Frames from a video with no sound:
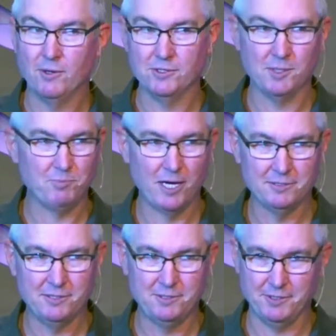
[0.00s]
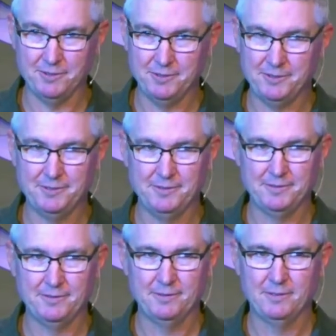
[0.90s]
there is the prostitute,
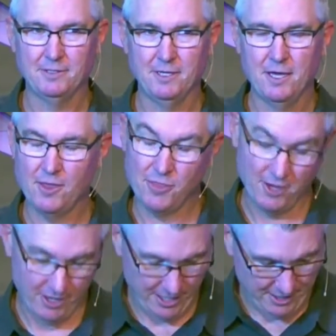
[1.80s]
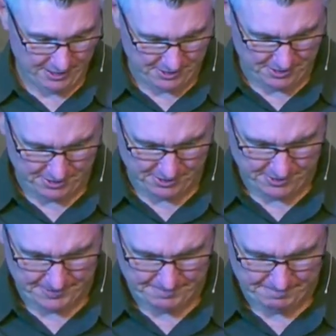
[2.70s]
there
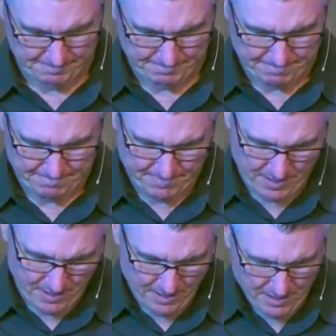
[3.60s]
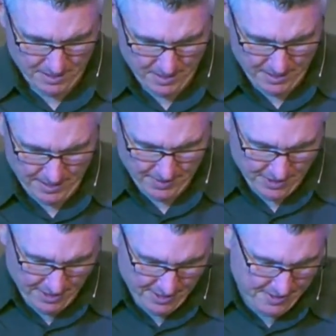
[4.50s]
is
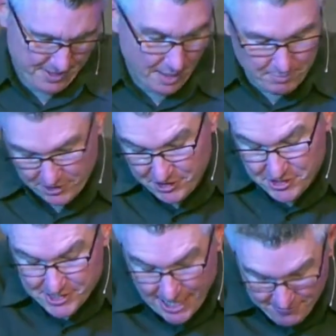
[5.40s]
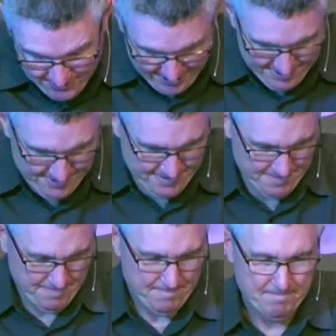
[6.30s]
the number 7,
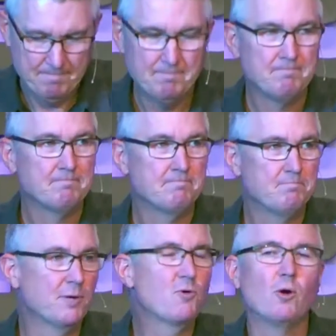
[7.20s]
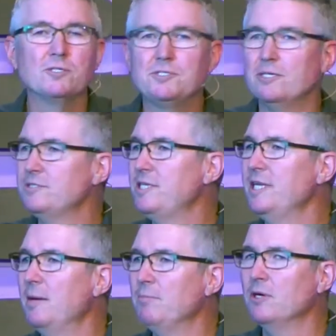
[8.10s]
but of course there's
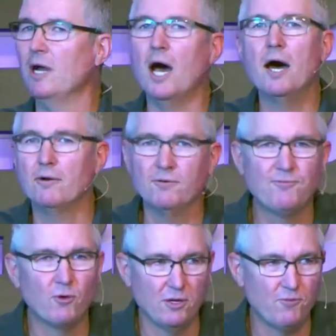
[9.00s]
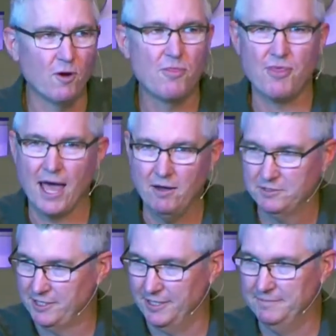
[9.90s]
the number
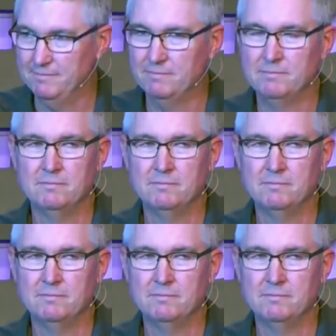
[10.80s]
144,000,